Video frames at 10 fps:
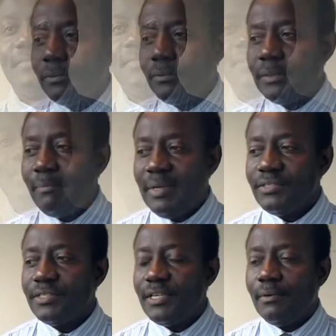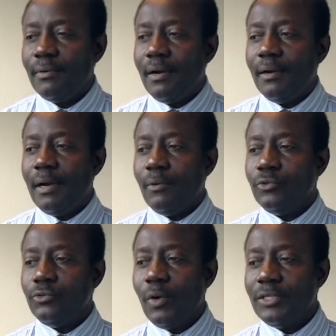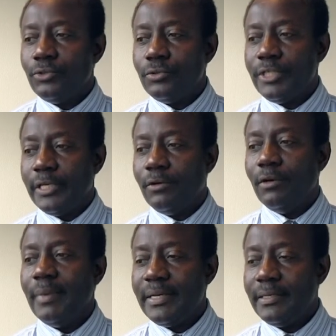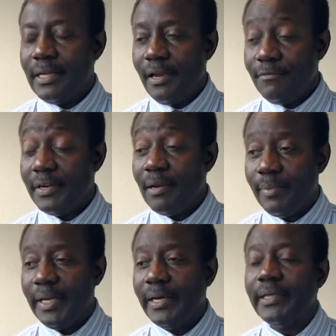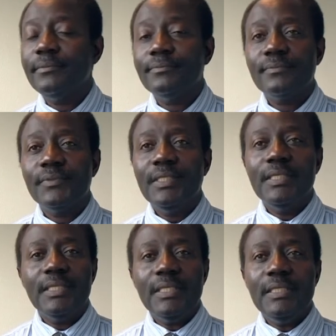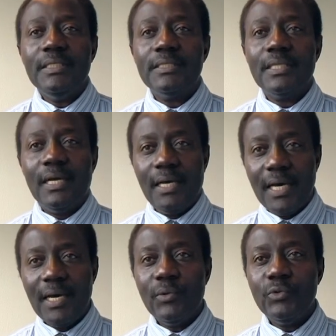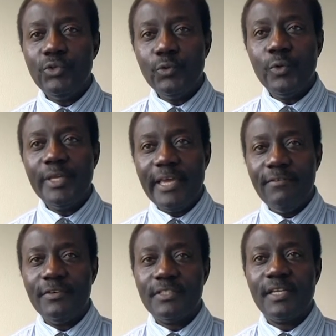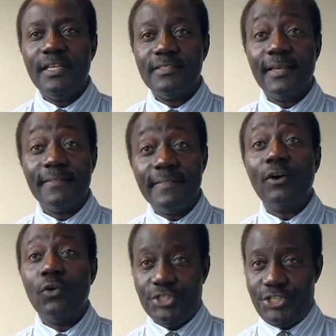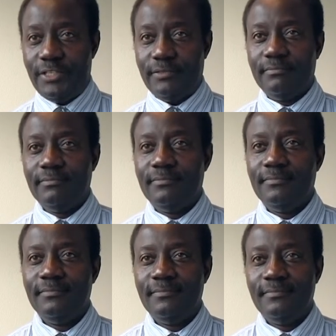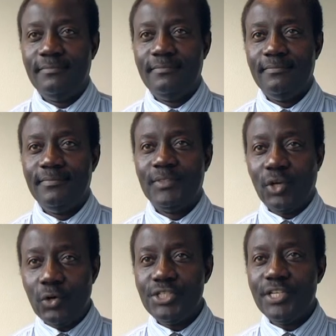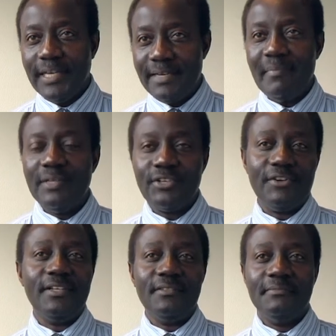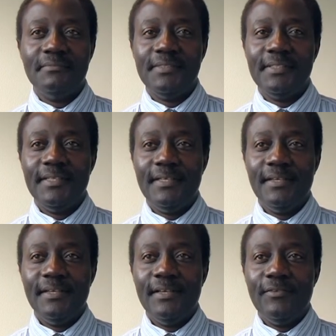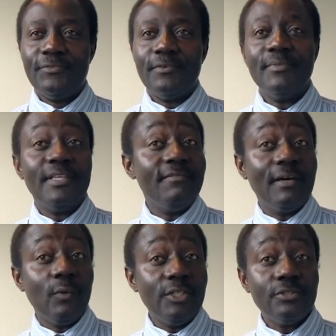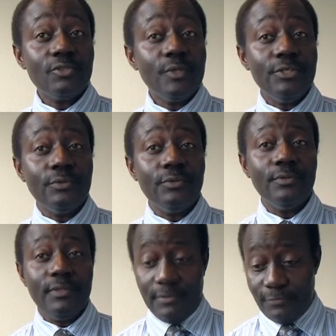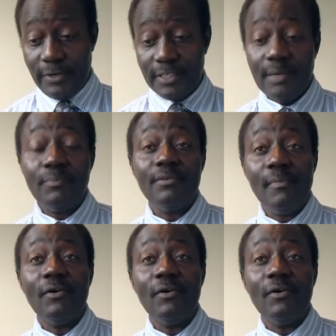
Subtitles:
The message I would want to take home and even apply is how do we emphasize the coaching and mentoring. From the evaluations we do, for example, in my